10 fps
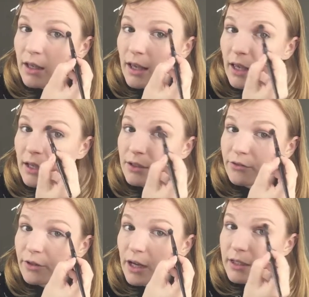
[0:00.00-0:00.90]
and
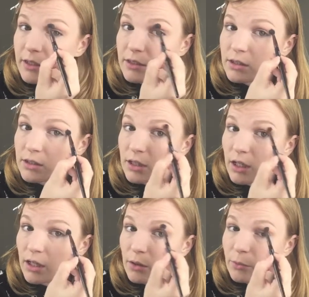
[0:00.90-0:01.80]
define it just a
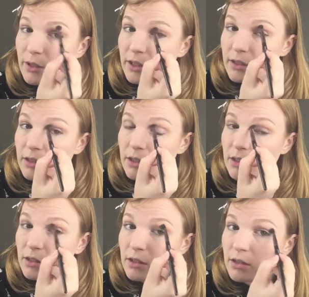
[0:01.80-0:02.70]
little bit.
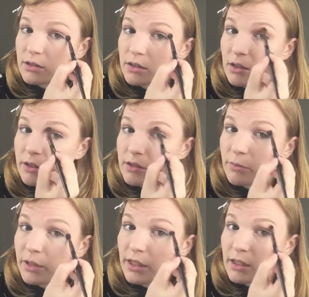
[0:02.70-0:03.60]
Lots and lots of
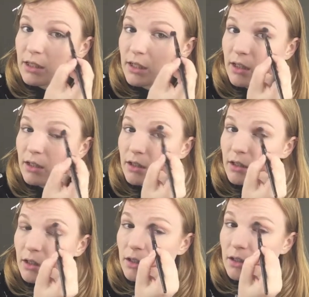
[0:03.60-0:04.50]

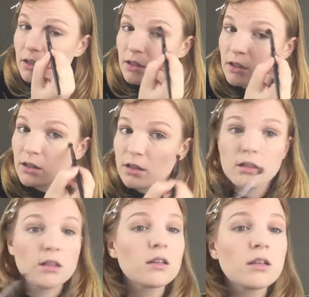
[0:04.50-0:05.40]
blending.
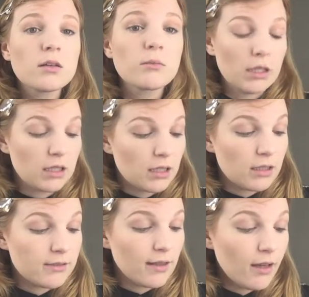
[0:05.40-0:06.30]
Blending
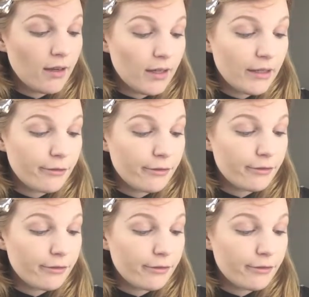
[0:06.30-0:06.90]
is life.